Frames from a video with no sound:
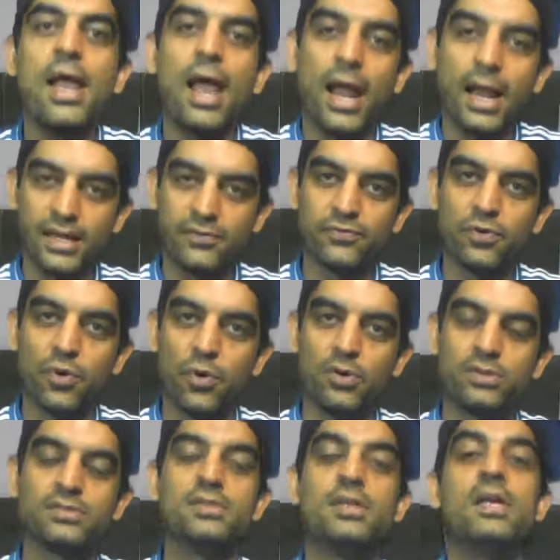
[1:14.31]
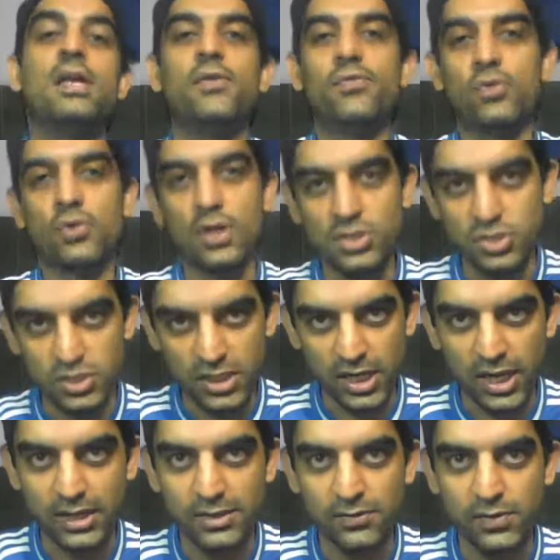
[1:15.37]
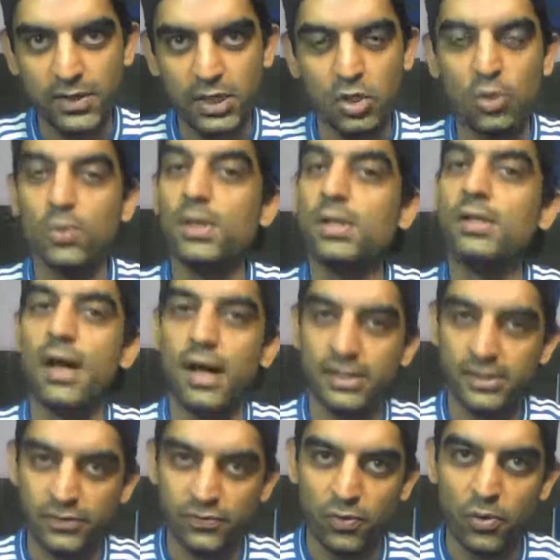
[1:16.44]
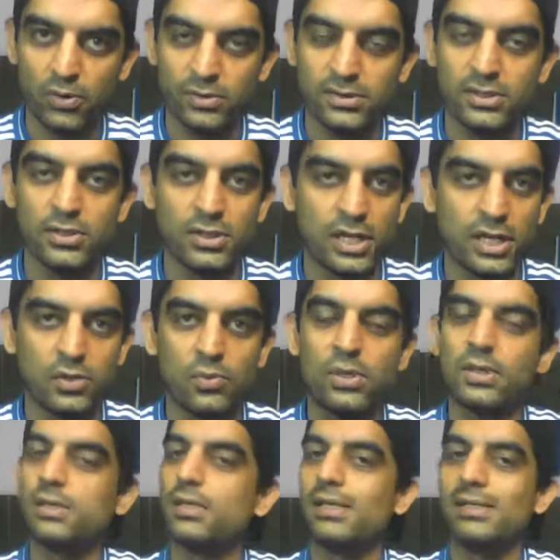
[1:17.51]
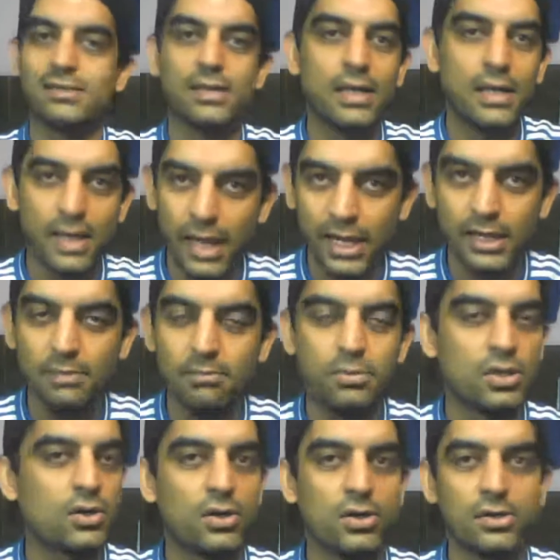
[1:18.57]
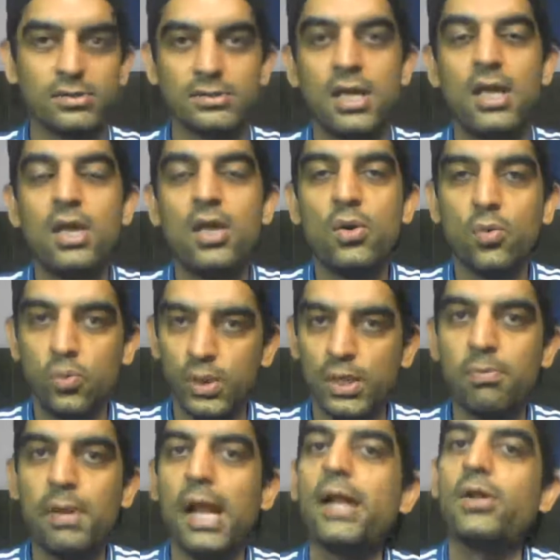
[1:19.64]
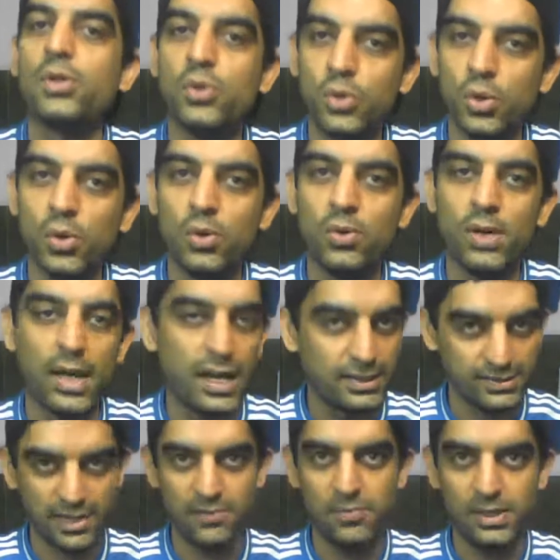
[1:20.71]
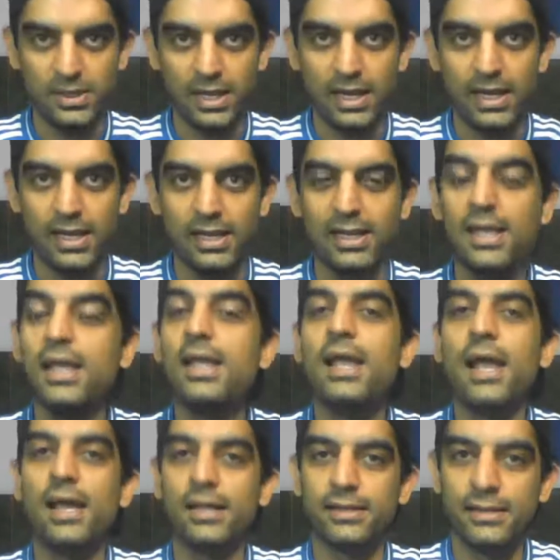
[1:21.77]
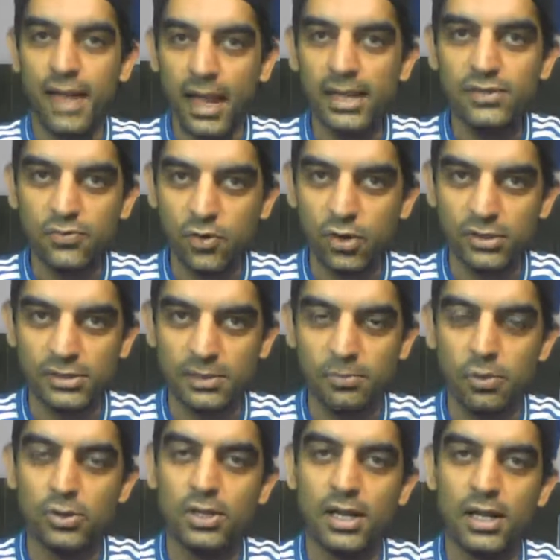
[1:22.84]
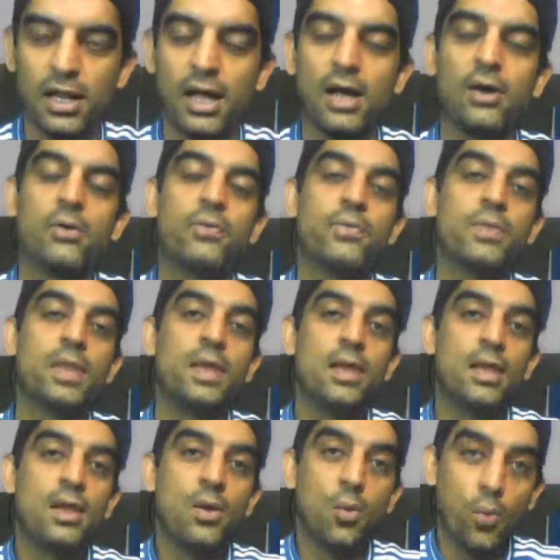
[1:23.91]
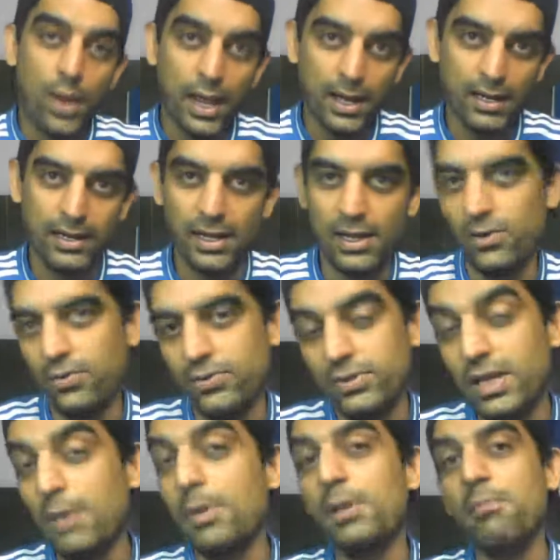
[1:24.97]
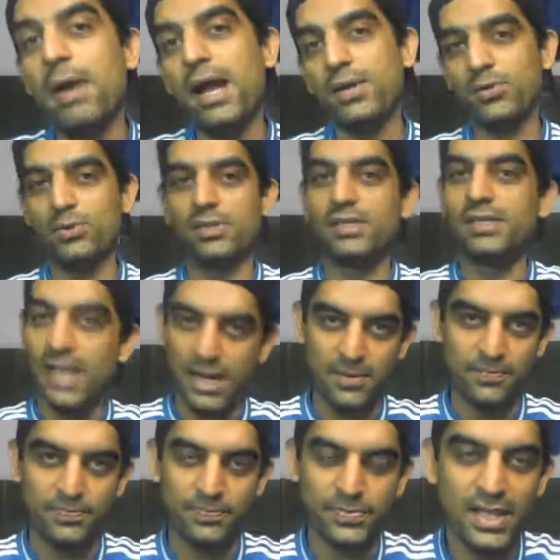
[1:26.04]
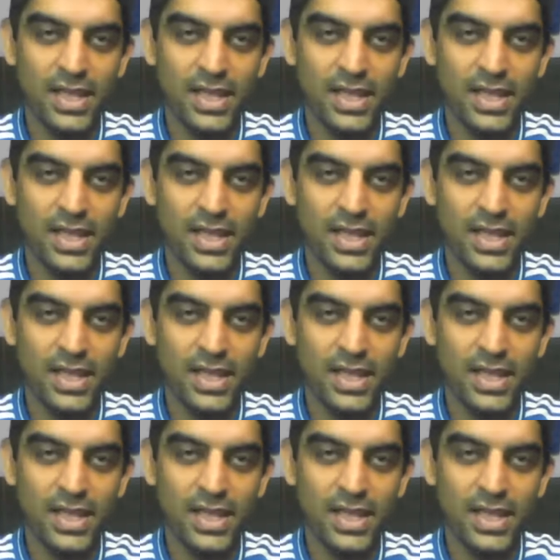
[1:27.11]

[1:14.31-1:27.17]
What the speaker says: And of course, if you can share the video with other folks in your network, it's great because we plan to grow as I've been telling. And thanks for your support till now. Well, now coming back to the game,